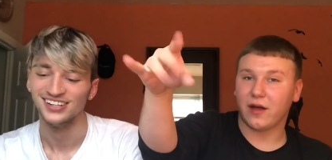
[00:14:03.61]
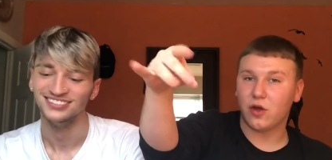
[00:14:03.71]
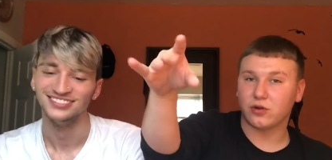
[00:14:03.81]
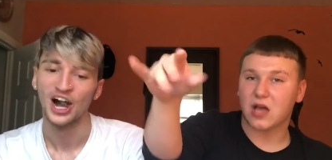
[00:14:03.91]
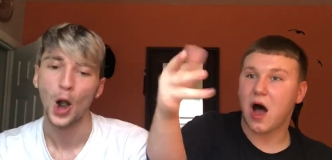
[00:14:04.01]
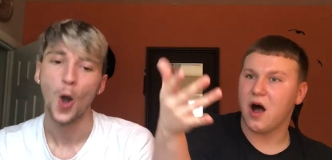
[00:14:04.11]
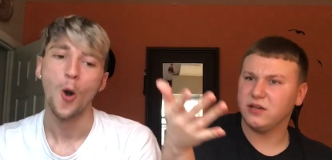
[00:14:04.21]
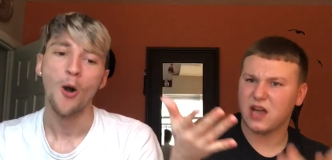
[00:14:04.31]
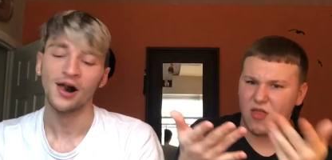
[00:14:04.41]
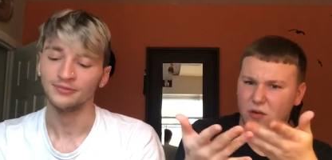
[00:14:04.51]
Speaker 1: like little
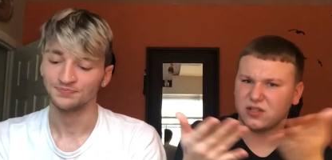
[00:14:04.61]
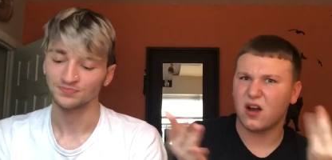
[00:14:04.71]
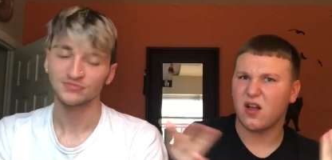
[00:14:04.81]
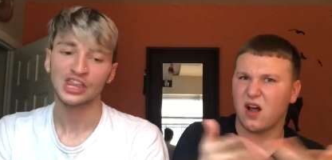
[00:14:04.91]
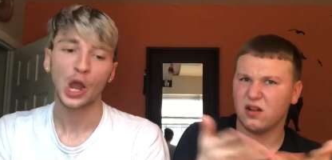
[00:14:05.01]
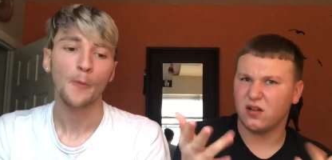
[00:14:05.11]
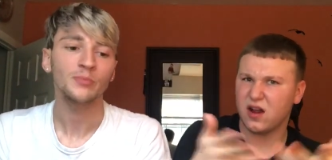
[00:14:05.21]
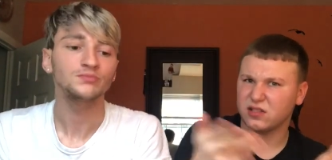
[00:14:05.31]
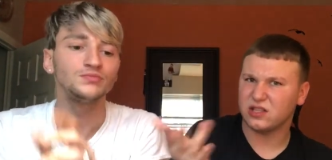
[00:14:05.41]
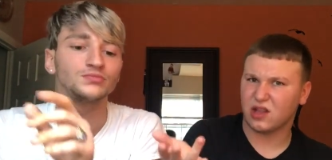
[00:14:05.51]
tongs, and there was like a, a,
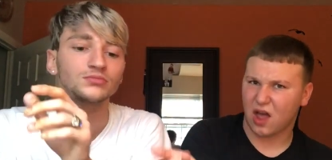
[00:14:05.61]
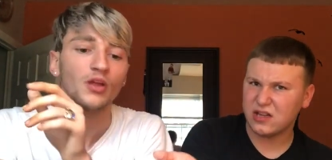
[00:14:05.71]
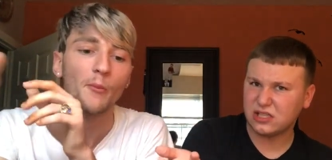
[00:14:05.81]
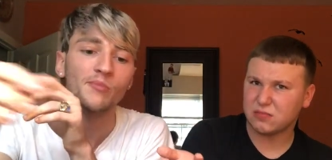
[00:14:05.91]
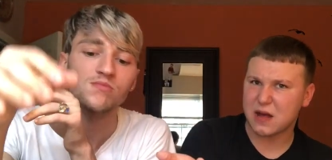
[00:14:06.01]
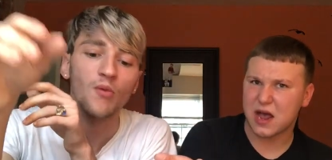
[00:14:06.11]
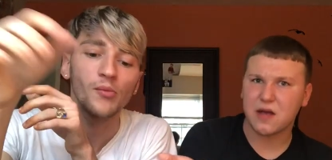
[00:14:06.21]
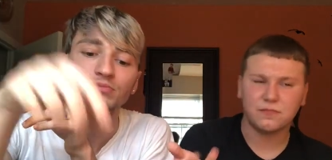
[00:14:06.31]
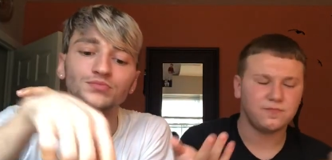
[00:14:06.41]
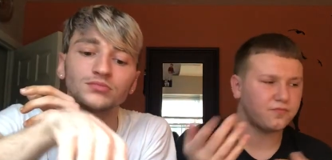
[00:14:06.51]
a slice
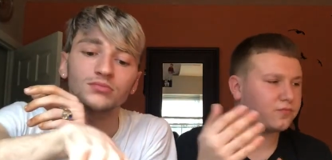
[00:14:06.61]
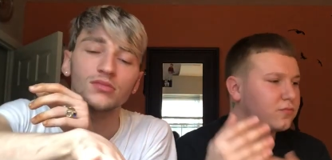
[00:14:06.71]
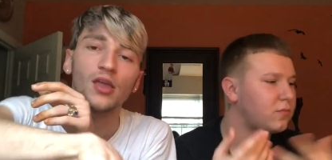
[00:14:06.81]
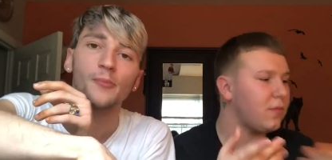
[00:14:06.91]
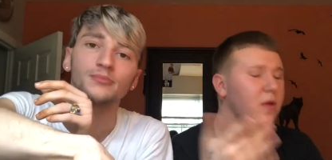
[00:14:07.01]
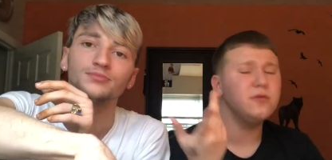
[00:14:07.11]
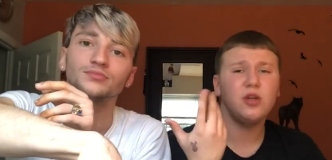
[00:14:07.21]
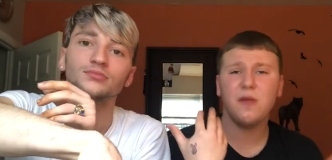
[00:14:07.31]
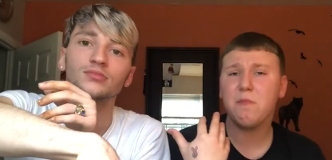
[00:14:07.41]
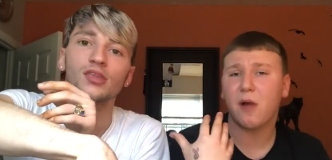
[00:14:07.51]
name.
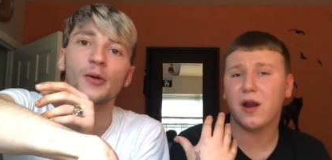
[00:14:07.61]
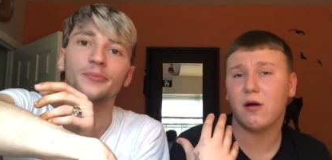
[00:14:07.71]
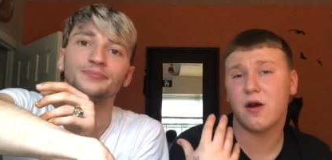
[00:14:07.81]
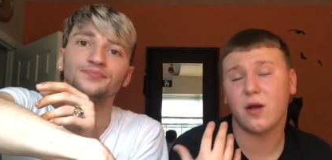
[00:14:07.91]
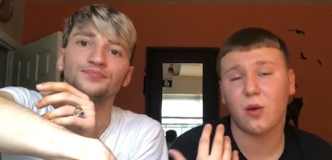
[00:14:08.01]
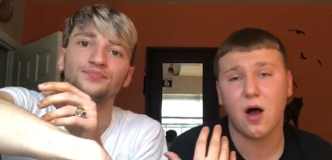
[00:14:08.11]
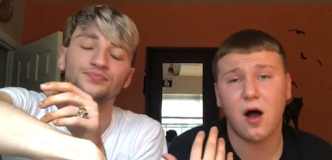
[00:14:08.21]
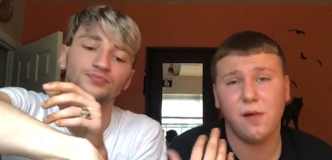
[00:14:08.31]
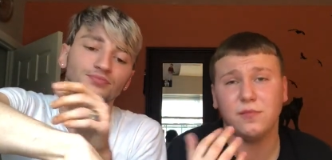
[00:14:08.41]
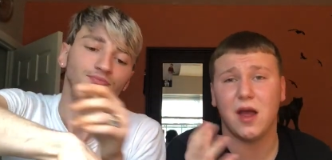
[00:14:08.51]
So me and Brendan are in the
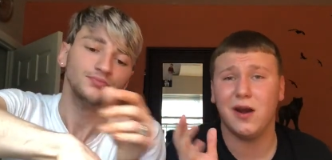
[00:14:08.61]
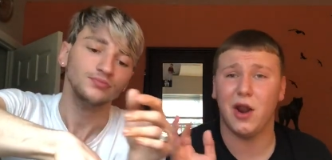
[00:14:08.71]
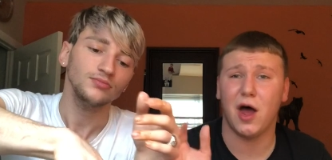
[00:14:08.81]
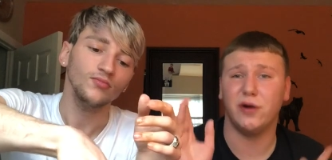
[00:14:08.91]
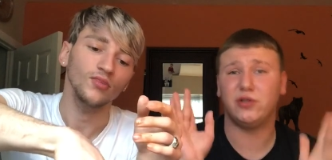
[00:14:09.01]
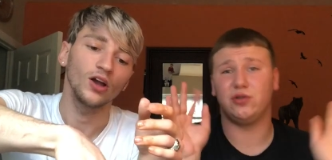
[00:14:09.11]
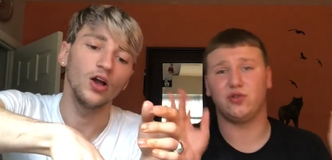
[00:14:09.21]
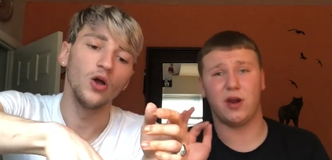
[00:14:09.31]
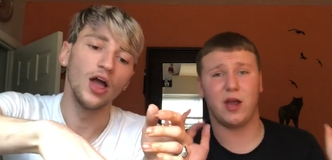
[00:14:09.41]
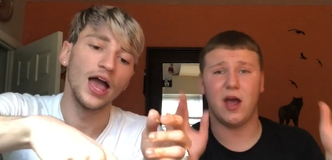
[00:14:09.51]
club, getting low,
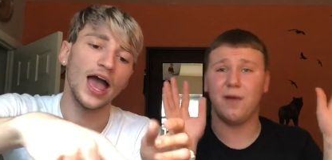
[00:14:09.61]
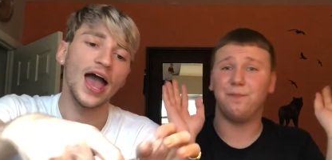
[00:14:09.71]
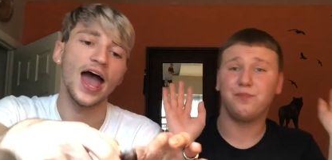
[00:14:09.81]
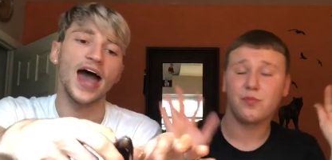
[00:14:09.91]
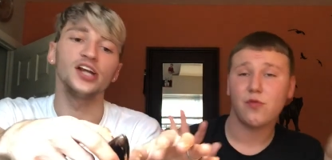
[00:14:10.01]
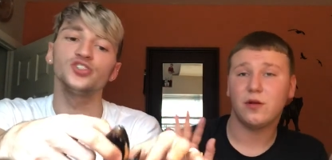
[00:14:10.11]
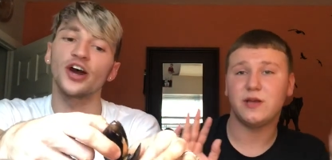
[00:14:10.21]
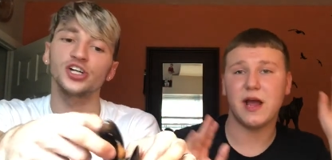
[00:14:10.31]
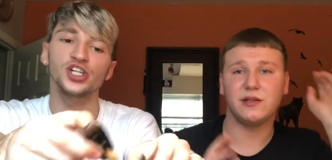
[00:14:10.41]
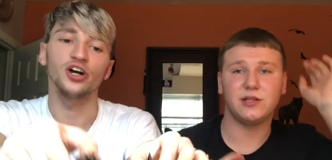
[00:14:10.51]
drinking, at a
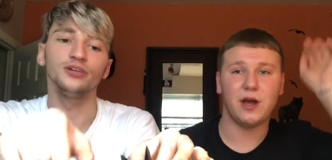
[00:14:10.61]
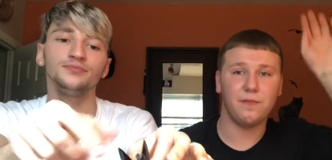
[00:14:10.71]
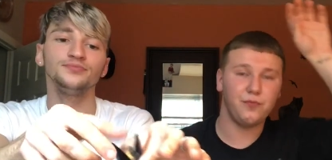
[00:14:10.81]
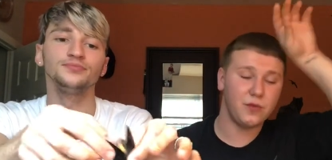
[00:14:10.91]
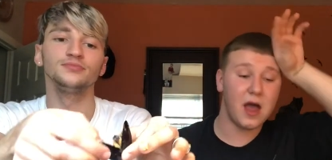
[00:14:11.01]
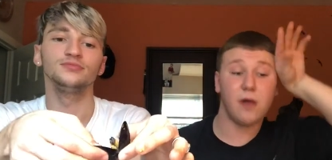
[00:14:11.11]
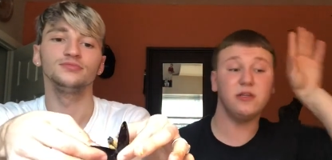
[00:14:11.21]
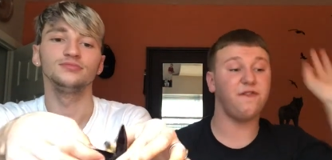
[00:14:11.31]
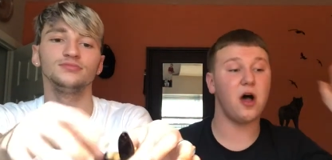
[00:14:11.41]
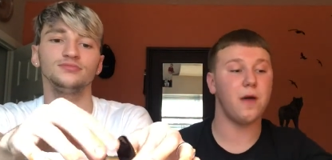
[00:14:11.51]
drag dancing. show. Yeah, it
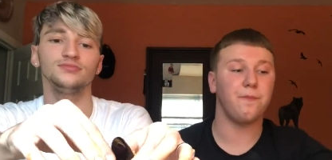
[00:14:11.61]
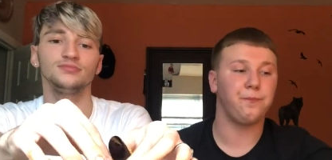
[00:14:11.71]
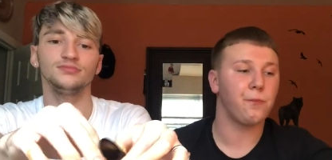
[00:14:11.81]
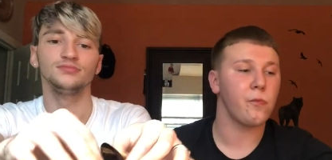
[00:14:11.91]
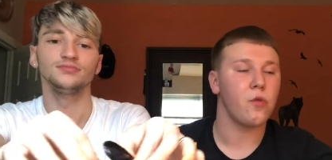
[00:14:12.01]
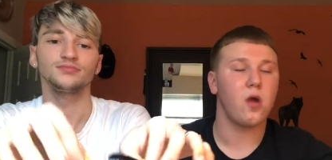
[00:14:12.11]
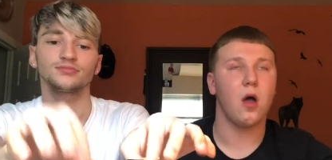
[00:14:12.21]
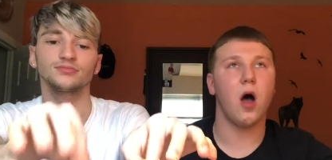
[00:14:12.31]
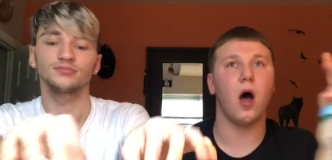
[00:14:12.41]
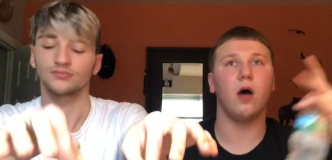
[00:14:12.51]
was fun.
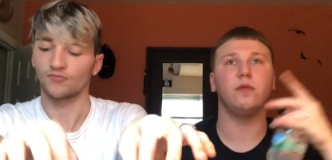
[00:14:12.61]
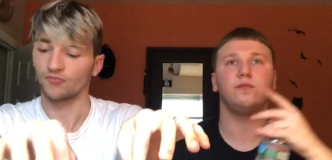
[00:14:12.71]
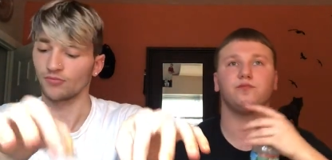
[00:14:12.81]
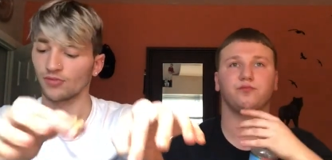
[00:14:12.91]
Uh,